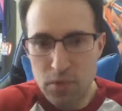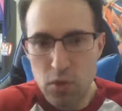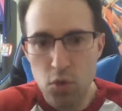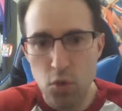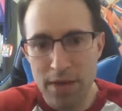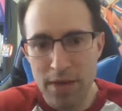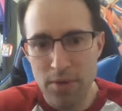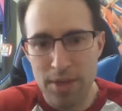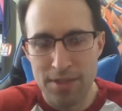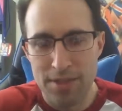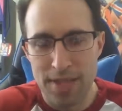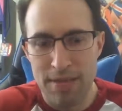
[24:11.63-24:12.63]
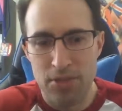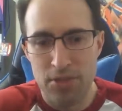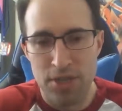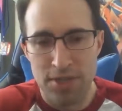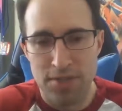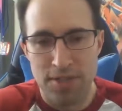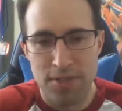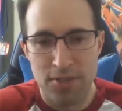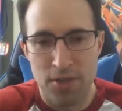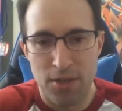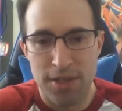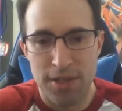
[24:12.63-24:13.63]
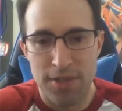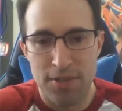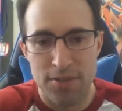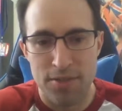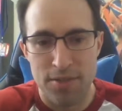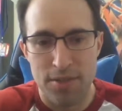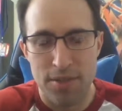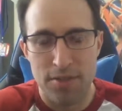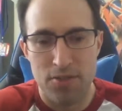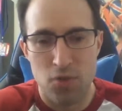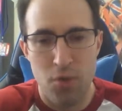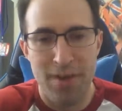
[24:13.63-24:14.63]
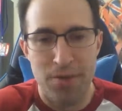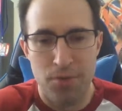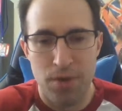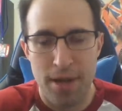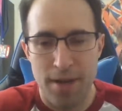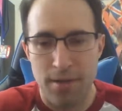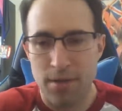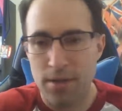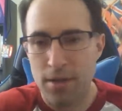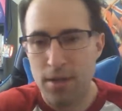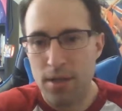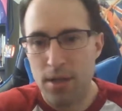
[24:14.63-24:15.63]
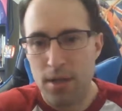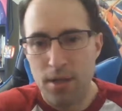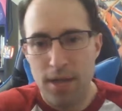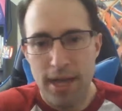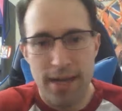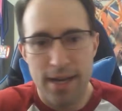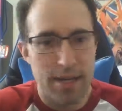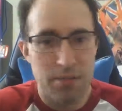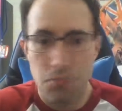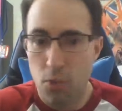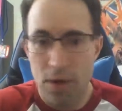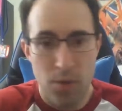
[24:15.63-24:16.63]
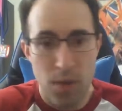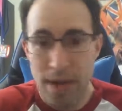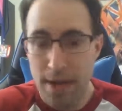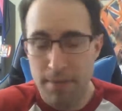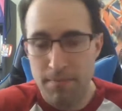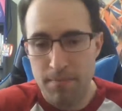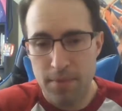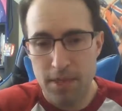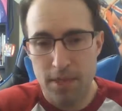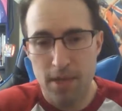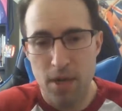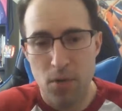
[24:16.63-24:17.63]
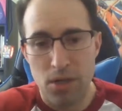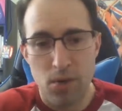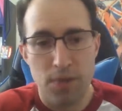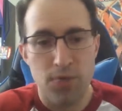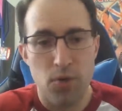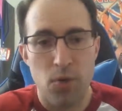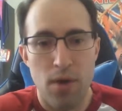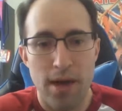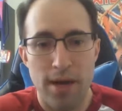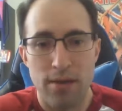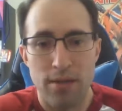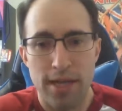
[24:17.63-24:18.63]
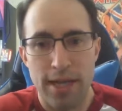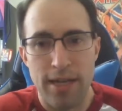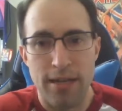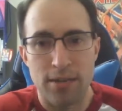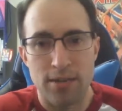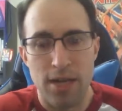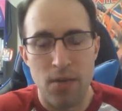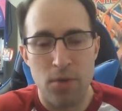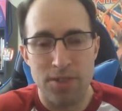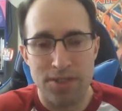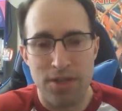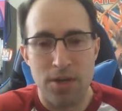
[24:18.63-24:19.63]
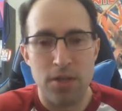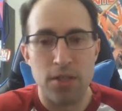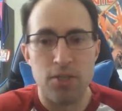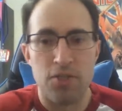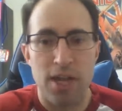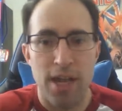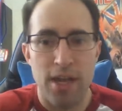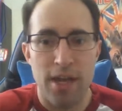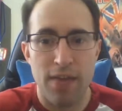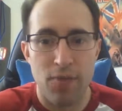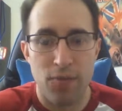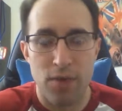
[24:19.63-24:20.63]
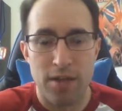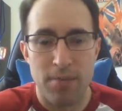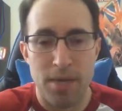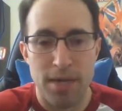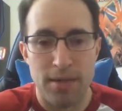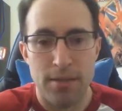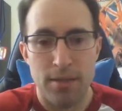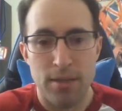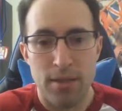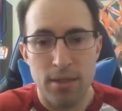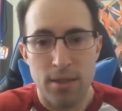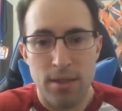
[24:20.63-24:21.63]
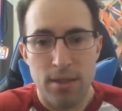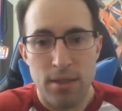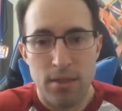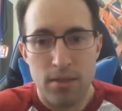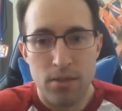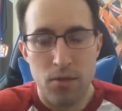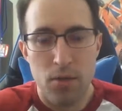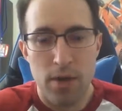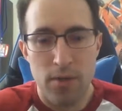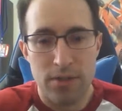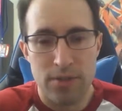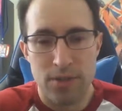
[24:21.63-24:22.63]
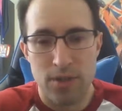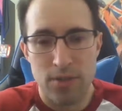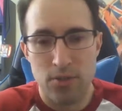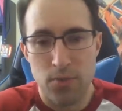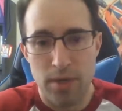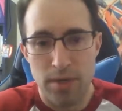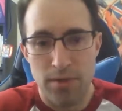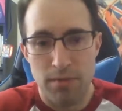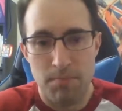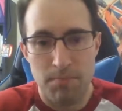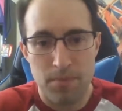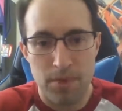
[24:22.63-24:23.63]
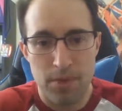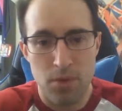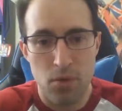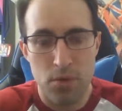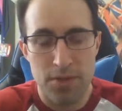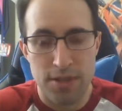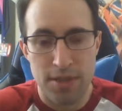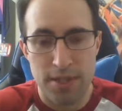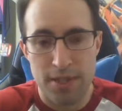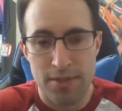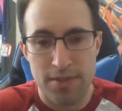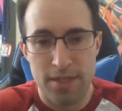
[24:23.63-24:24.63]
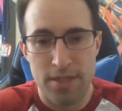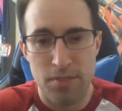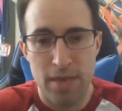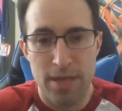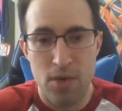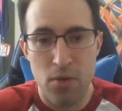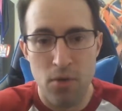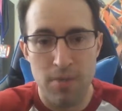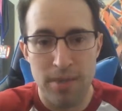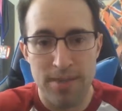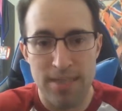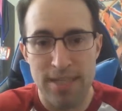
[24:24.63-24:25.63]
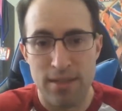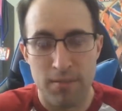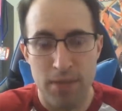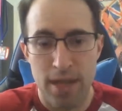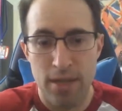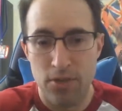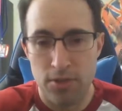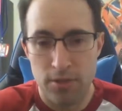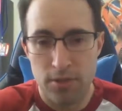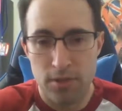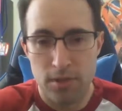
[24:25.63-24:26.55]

right around the time that John Cena started his tweener reign, and I went away. And I went away for a while, and I went to college, and I have a friend of mine who I went to college with, who is on the indie scene. You may know him as Ethan Page.